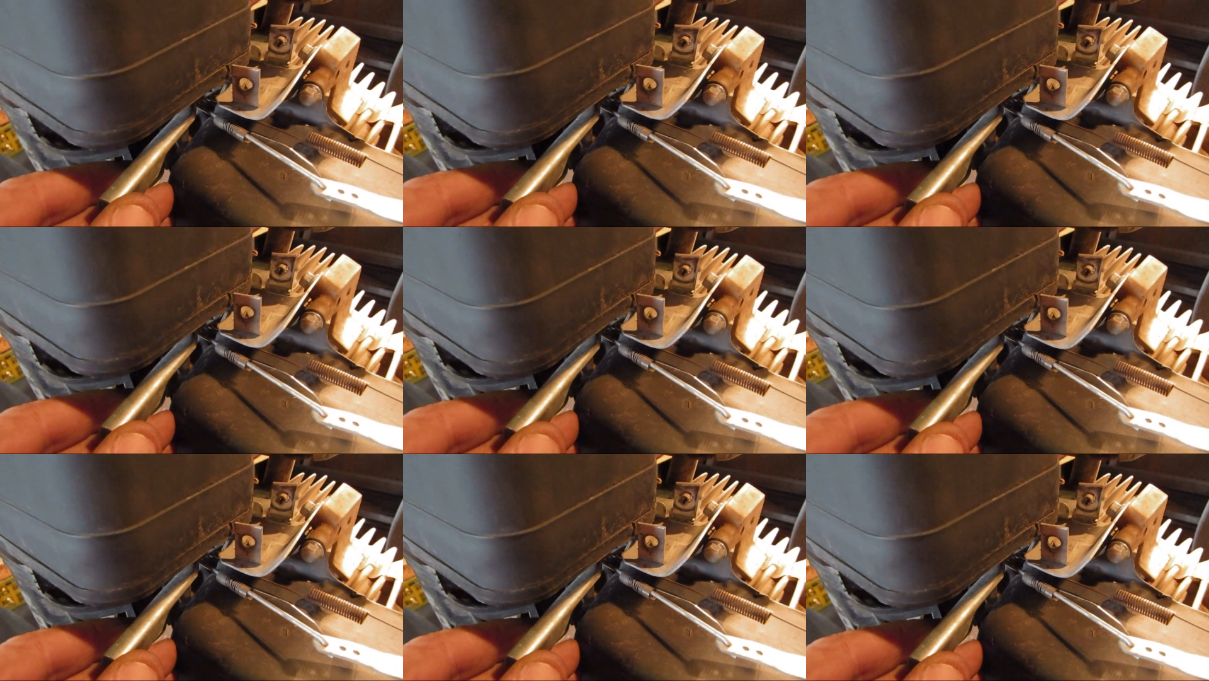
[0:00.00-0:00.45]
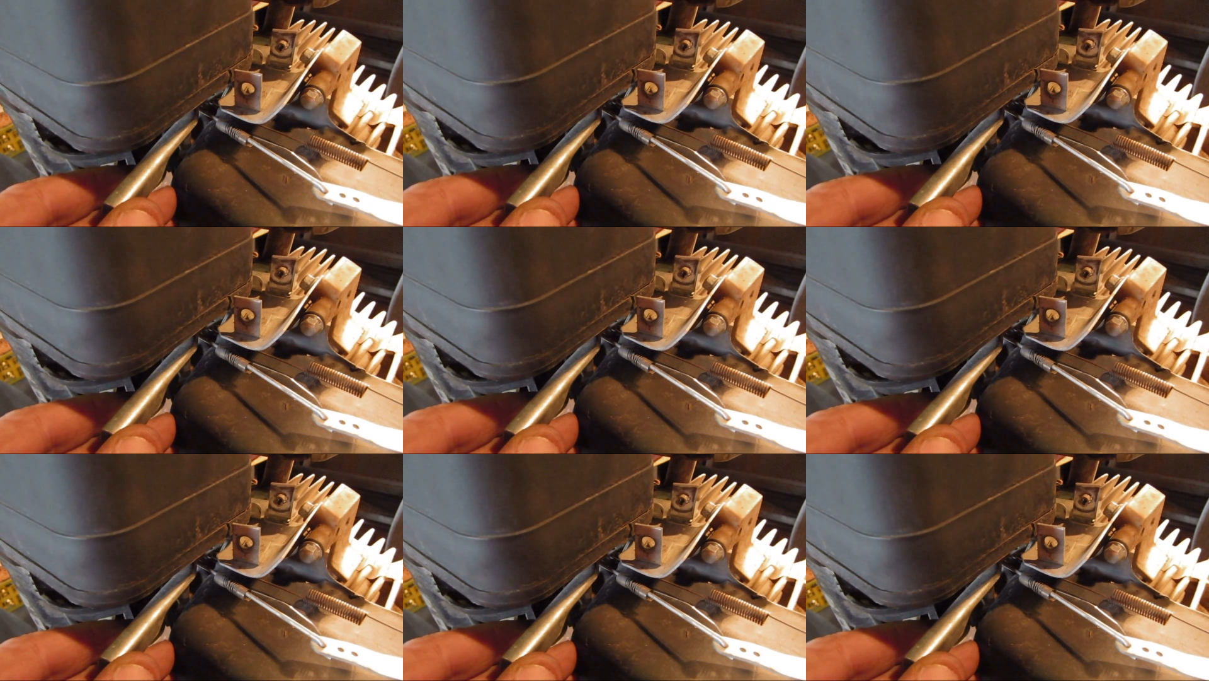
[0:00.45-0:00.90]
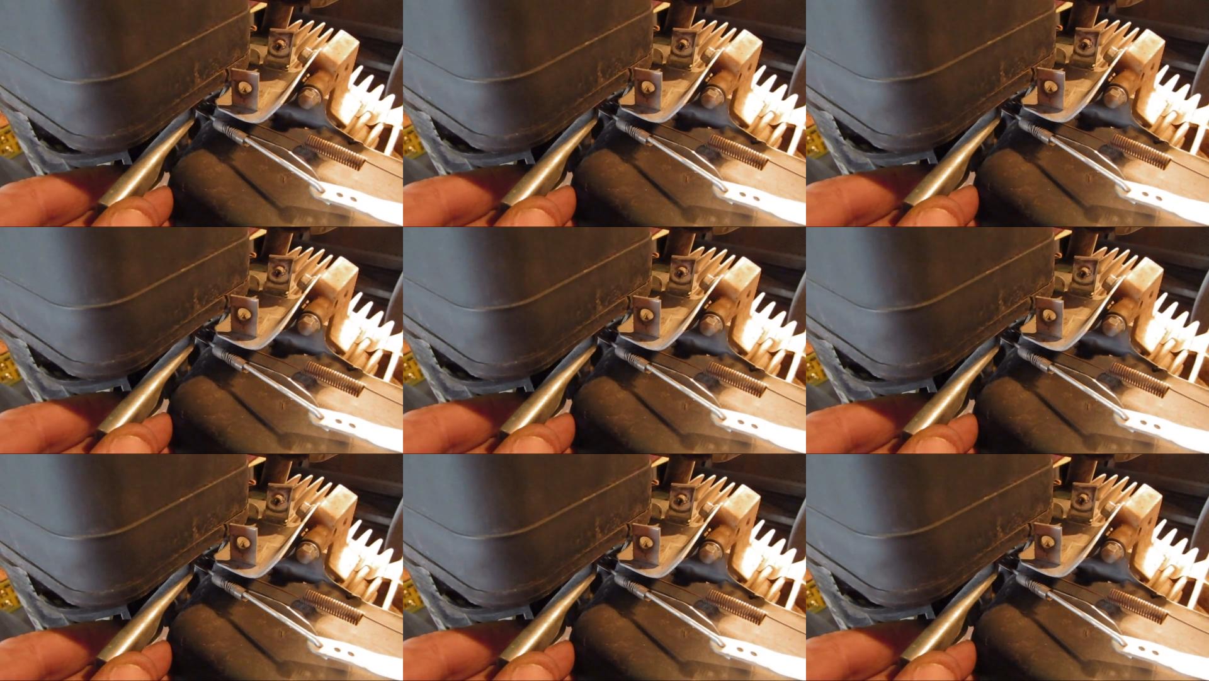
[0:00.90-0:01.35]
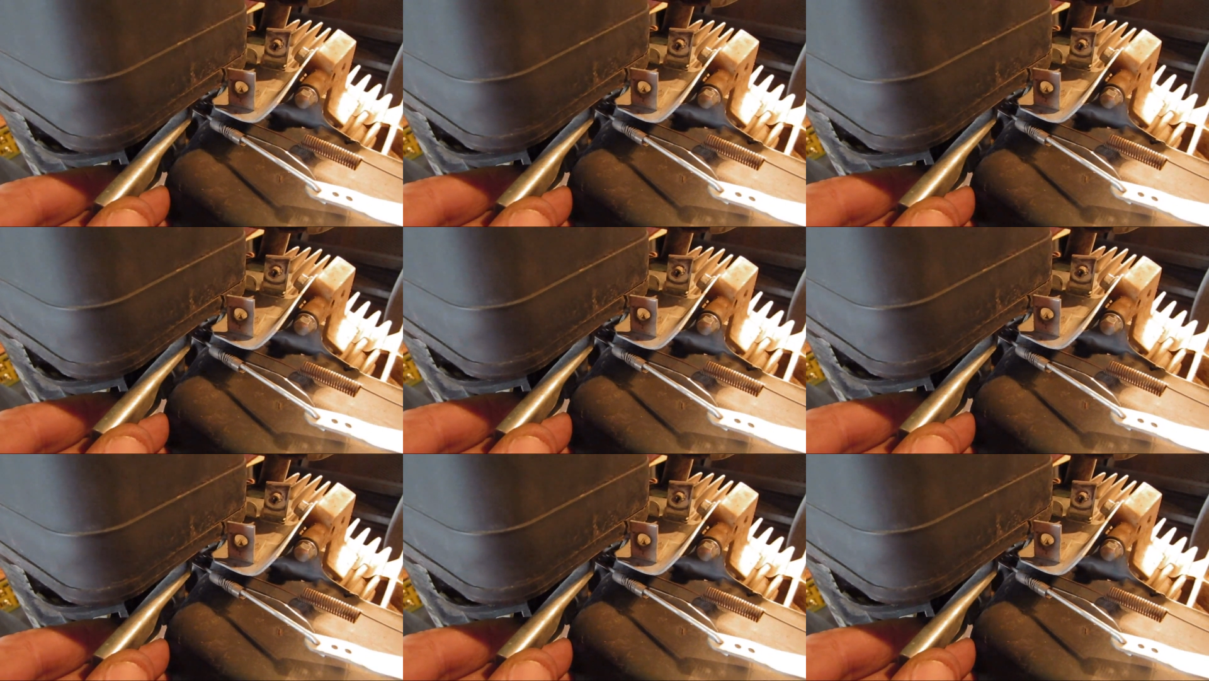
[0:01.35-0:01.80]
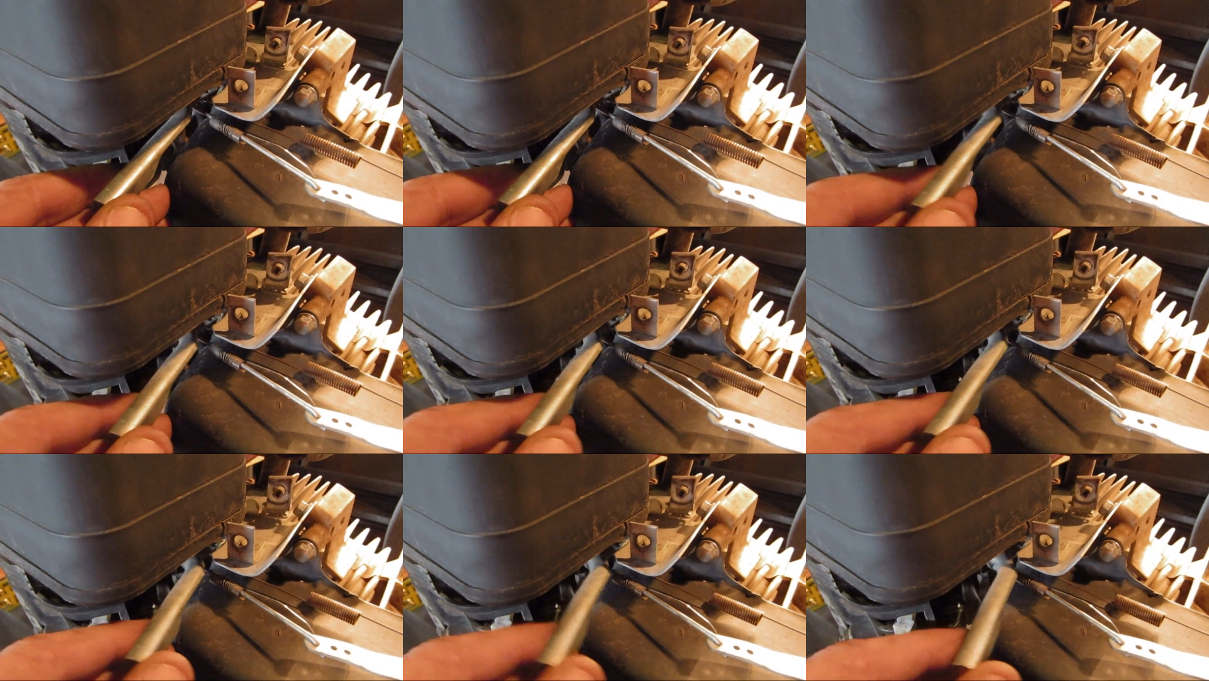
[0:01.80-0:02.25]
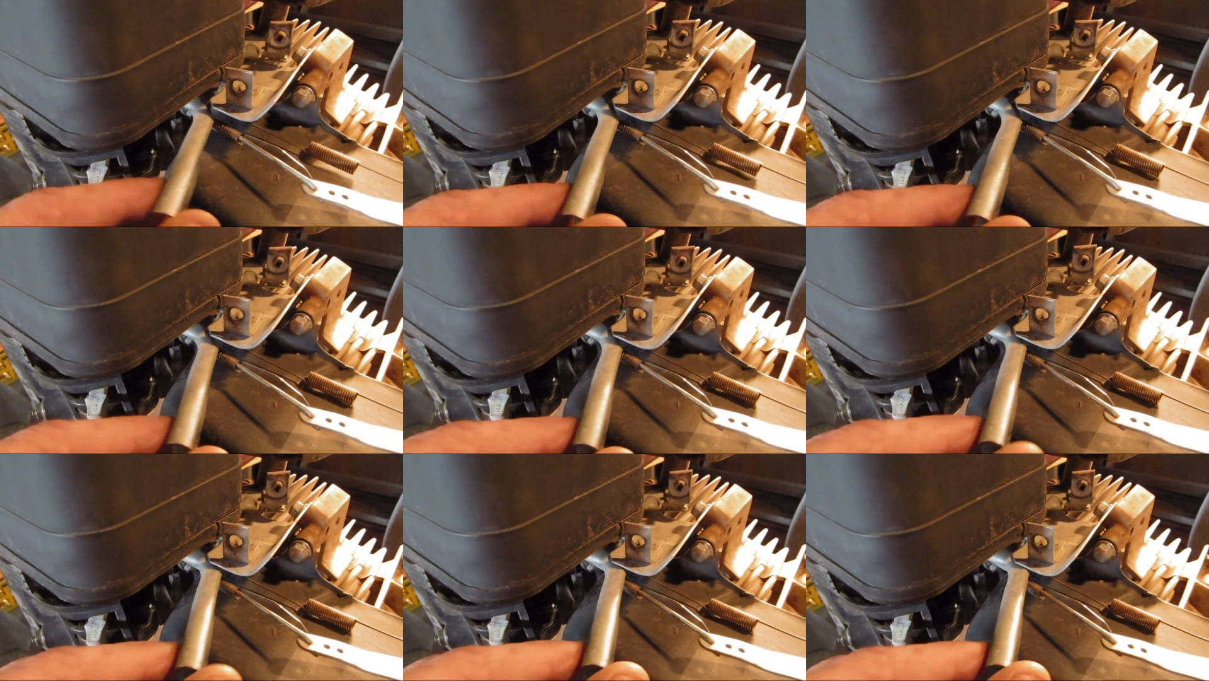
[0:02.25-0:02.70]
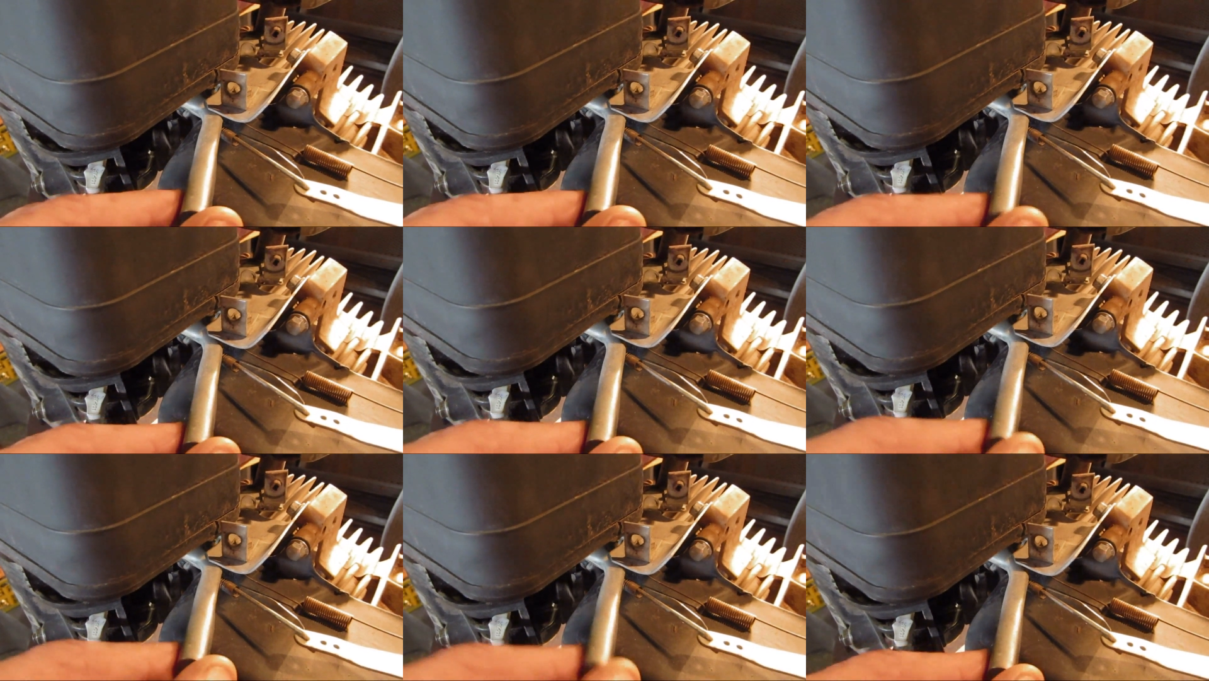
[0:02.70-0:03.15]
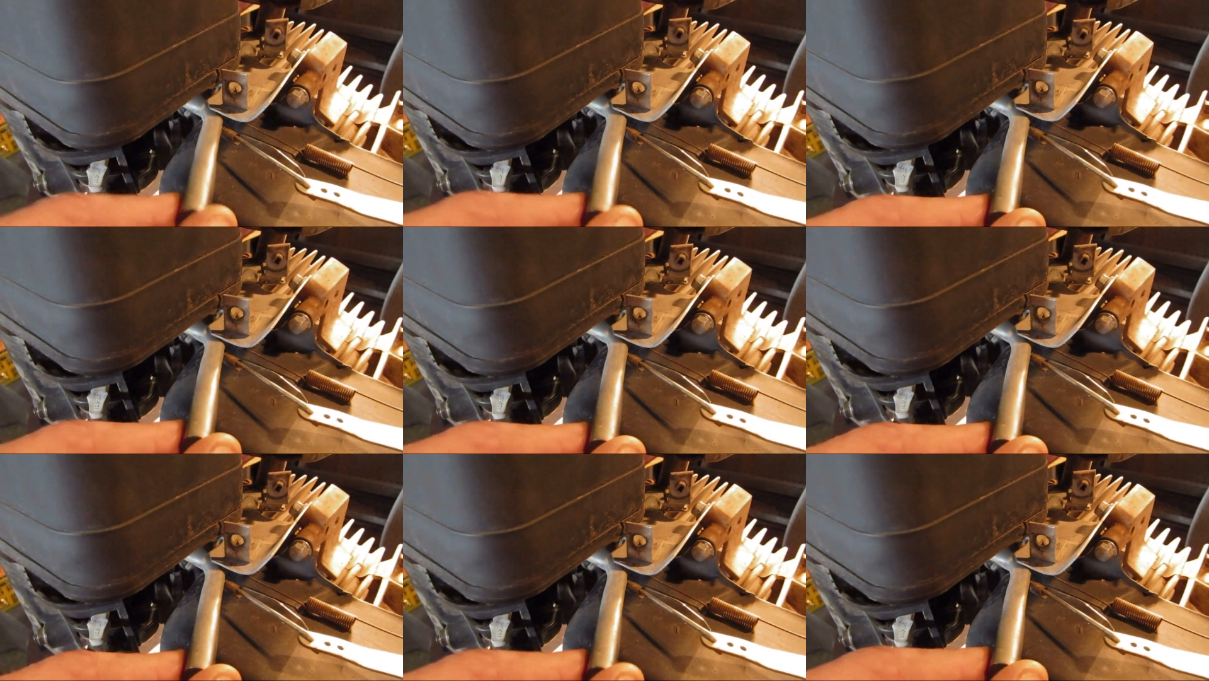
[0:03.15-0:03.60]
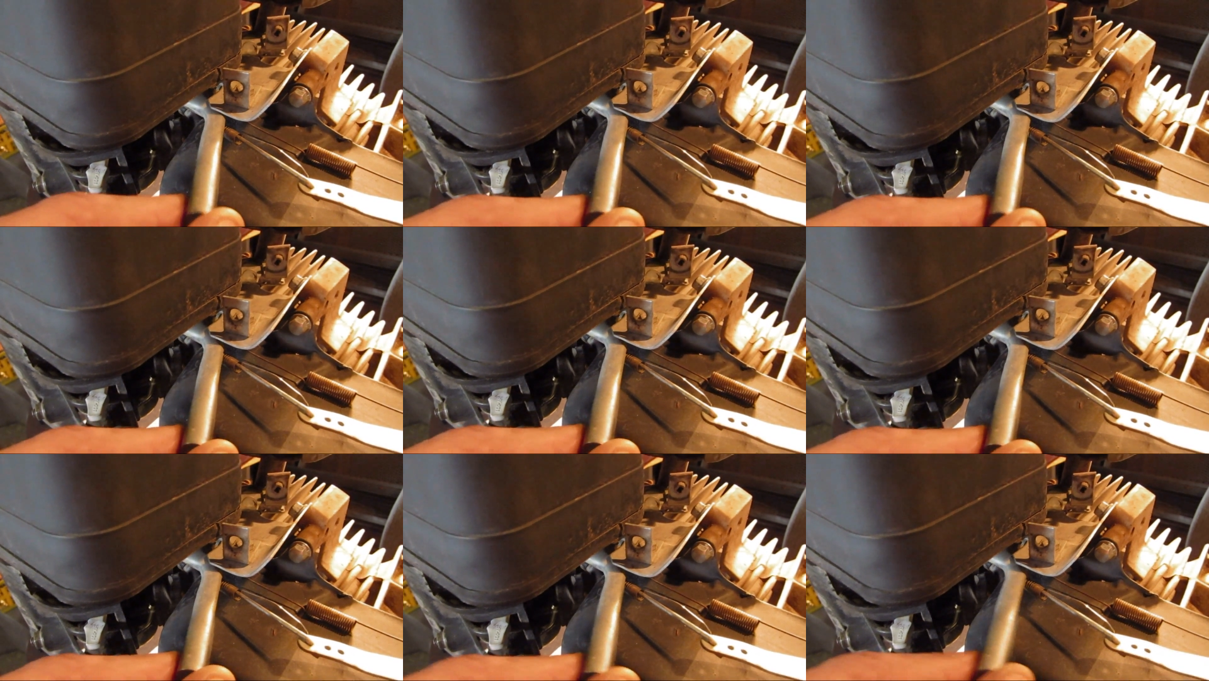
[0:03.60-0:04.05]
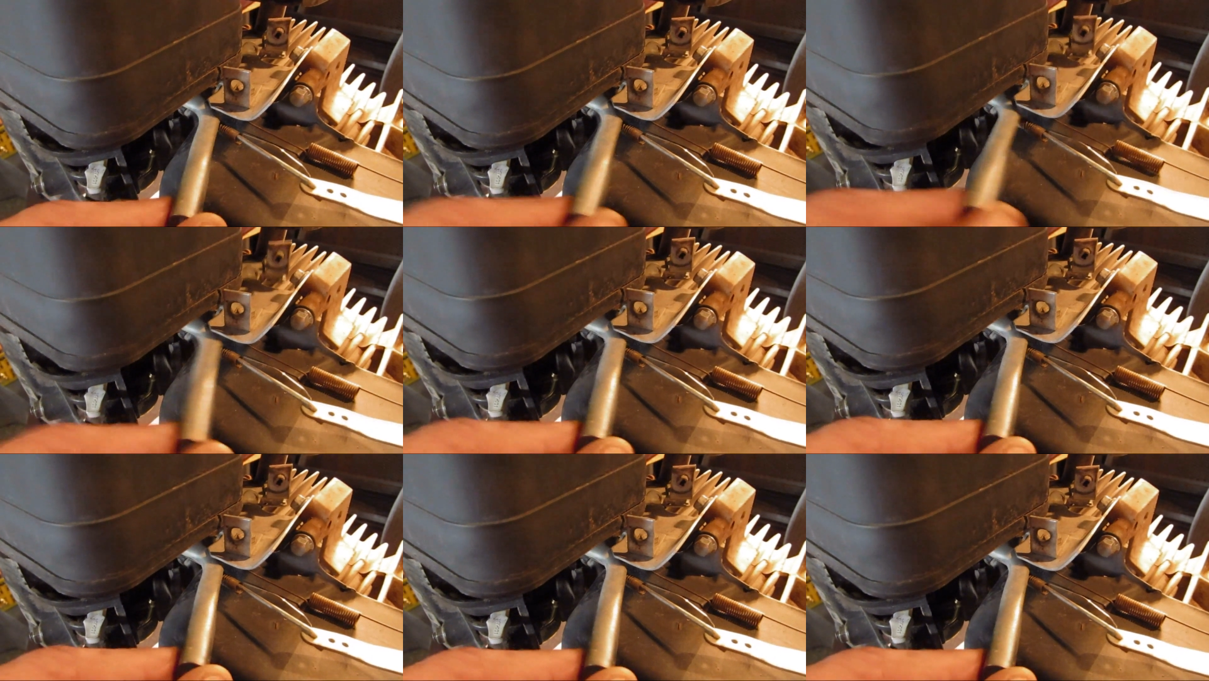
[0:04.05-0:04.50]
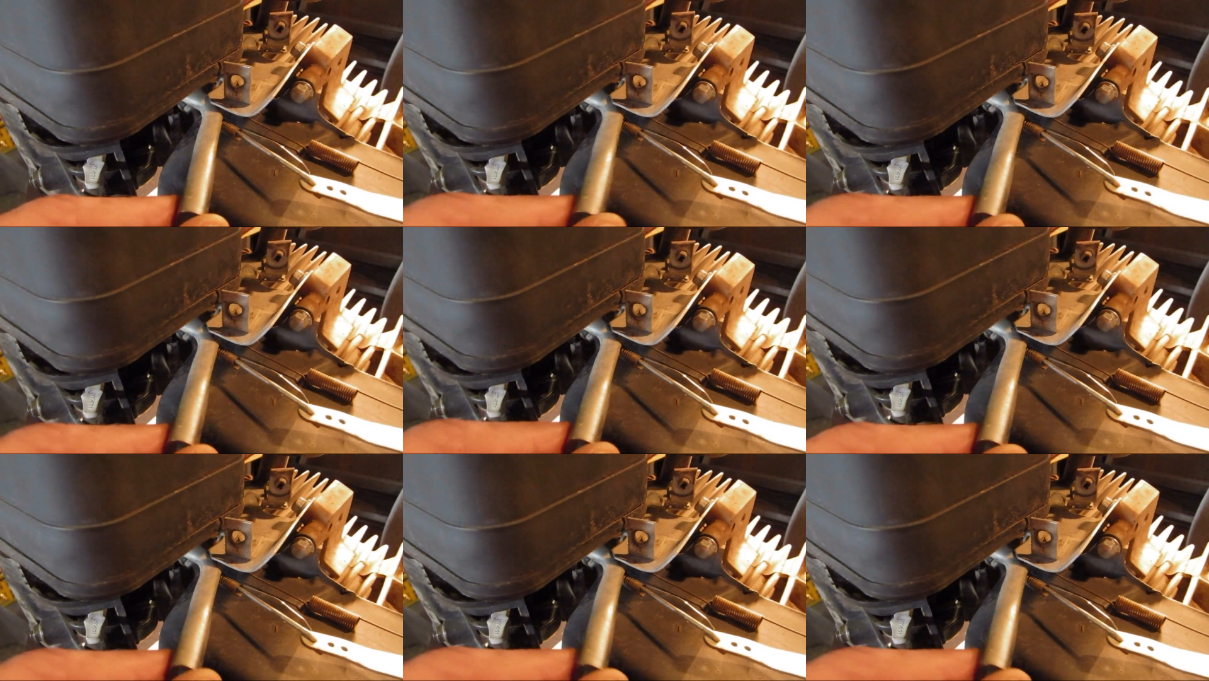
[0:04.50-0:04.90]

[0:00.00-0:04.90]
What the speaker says: No face is visible, so there are no lips to read.